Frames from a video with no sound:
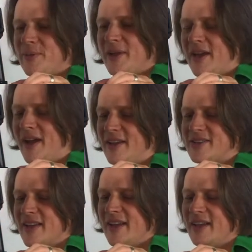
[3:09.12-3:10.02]
solely
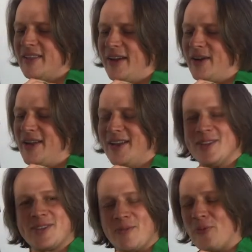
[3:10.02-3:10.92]
because there
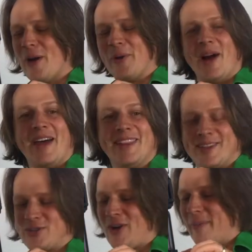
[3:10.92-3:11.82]
is rubber on this